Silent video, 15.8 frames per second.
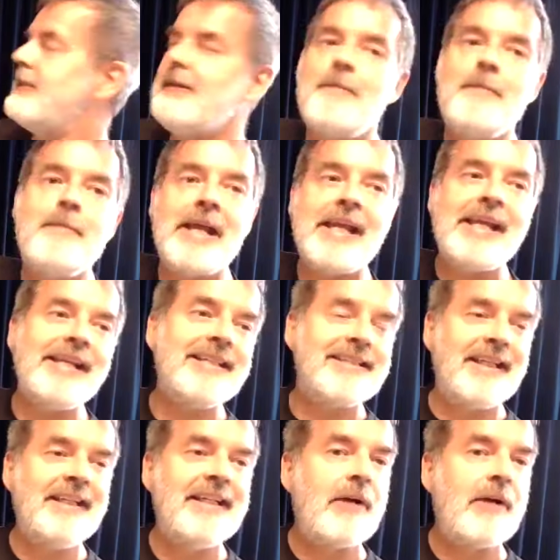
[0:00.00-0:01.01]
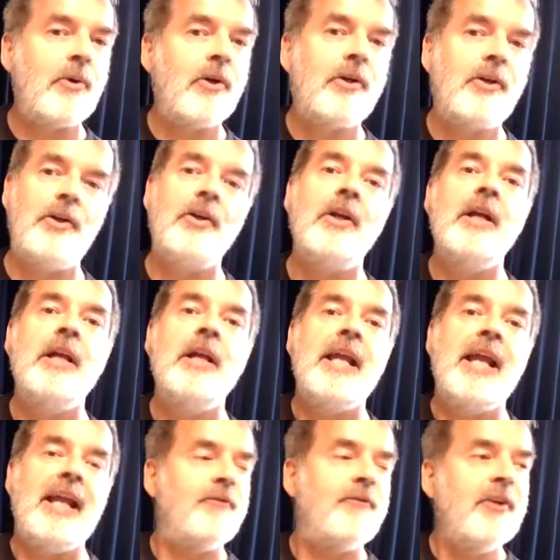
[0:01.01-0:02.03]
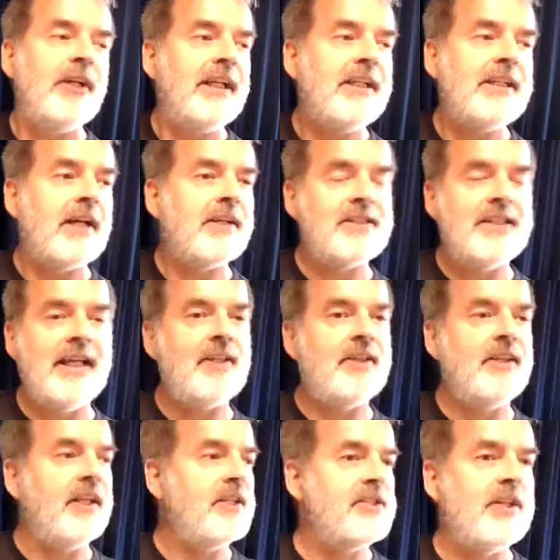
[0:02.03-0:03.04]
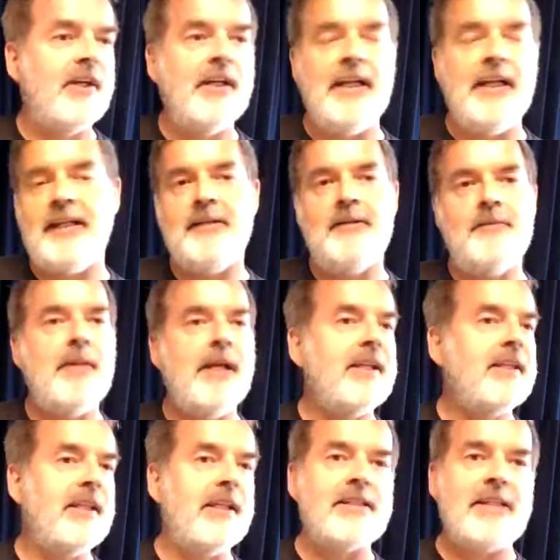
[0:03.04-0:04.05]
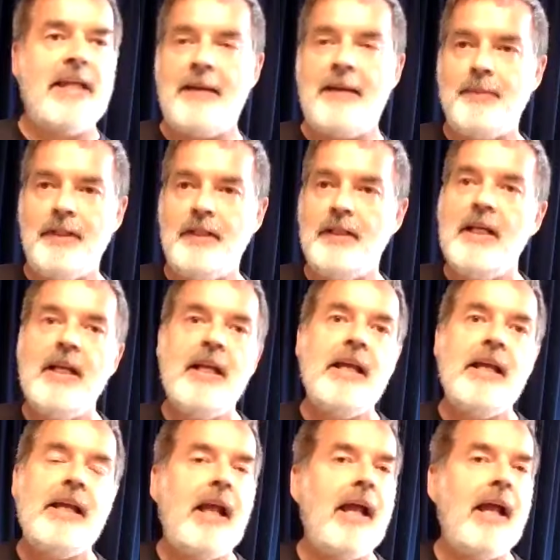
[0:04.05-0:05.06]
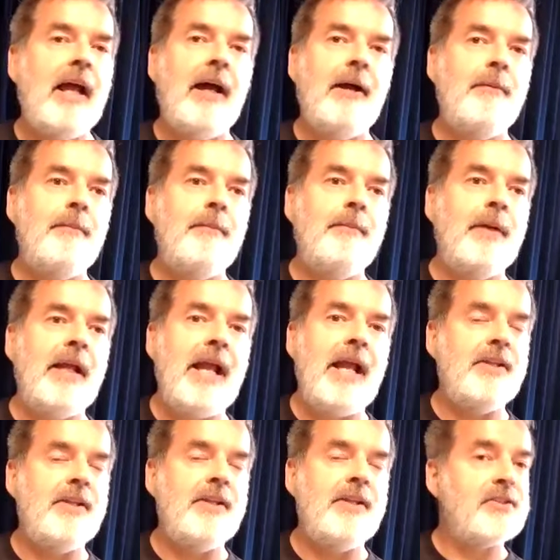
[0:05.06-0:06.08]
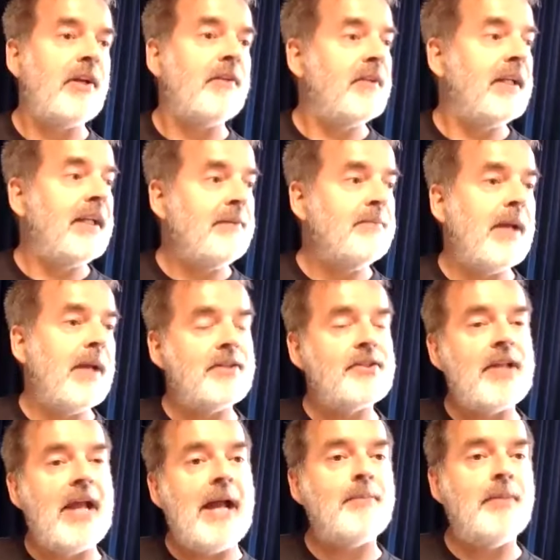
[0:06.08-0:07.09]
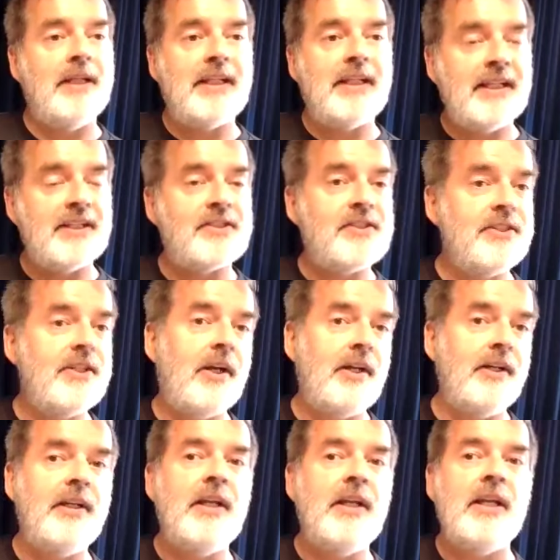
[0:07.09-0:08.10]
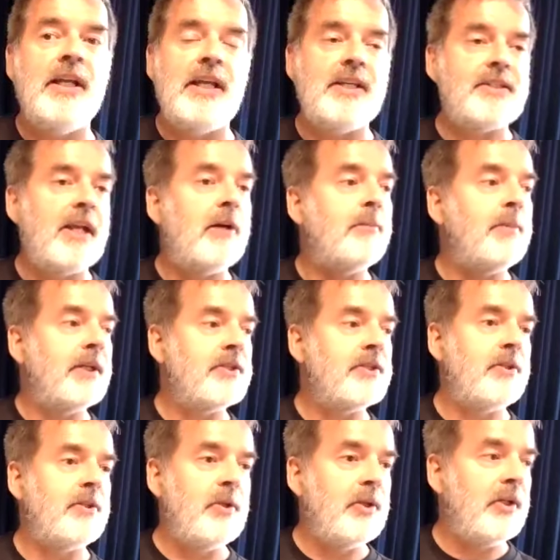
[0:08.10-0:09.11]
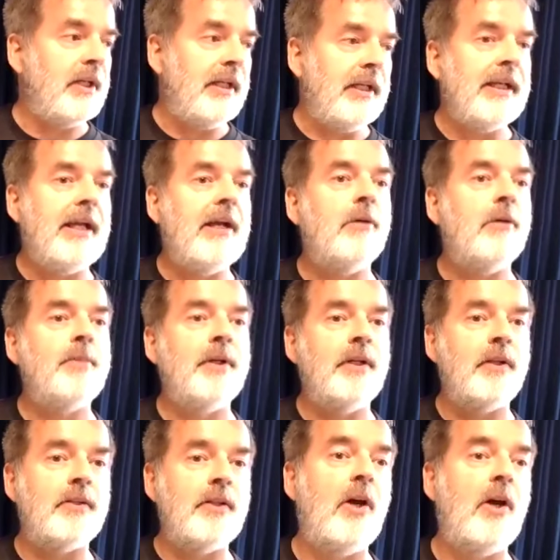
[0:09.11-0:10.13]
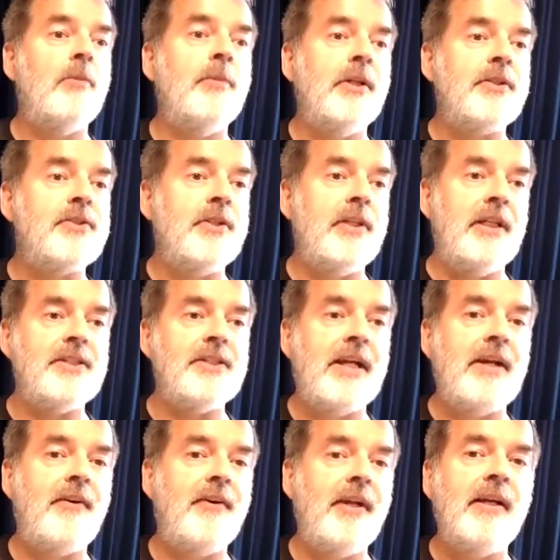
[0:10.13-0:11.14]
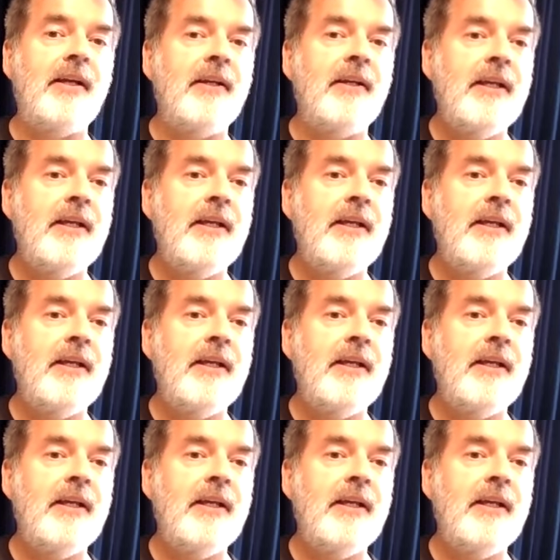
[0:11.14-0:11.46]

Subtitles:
is an amazing networker and really does get things done and can make things happen. And the stuff that he makes happen and gets done is helping his community and helping the homeless in his area.